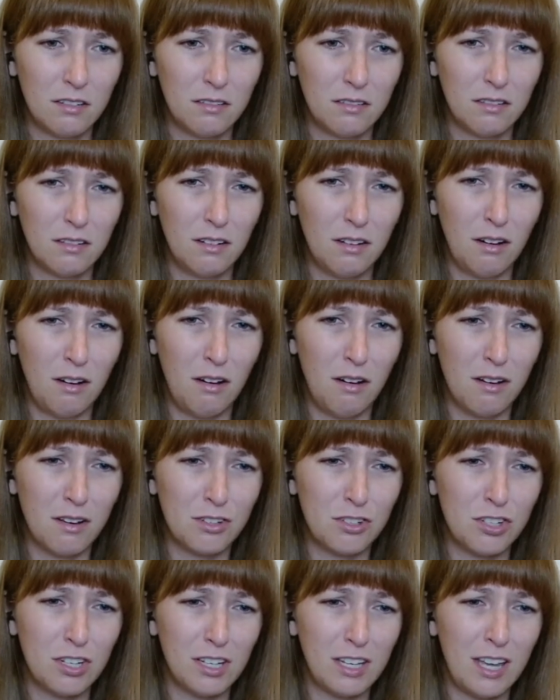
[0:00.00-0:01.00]
Oh,
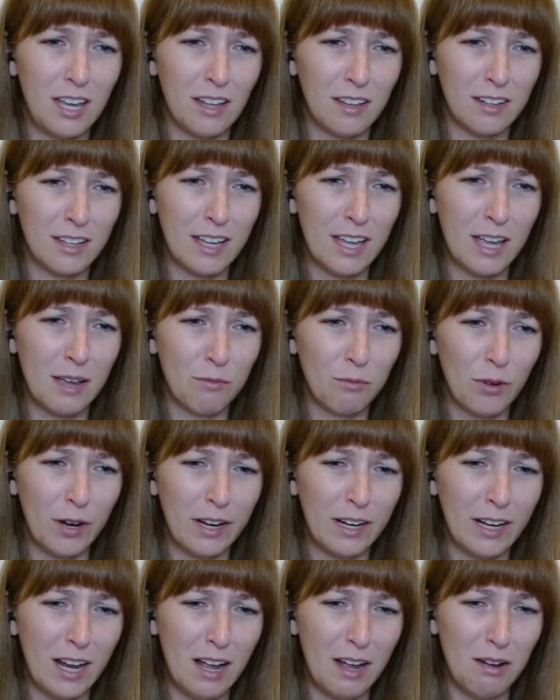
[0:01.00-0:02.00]
is she killing him
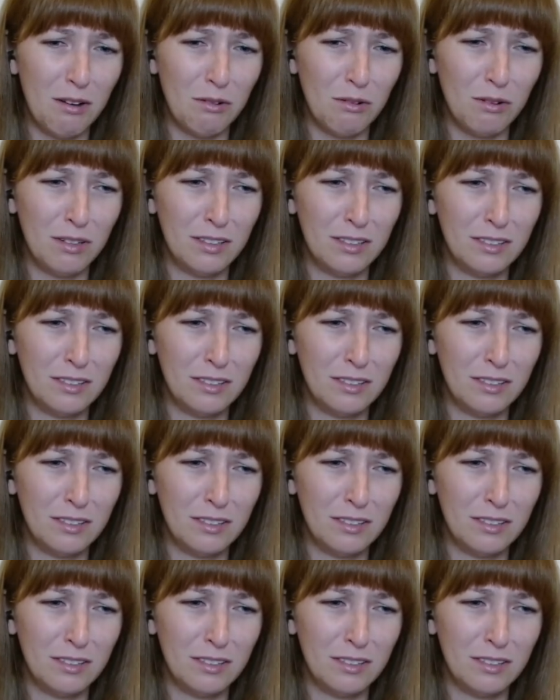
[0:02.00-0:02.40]
right now?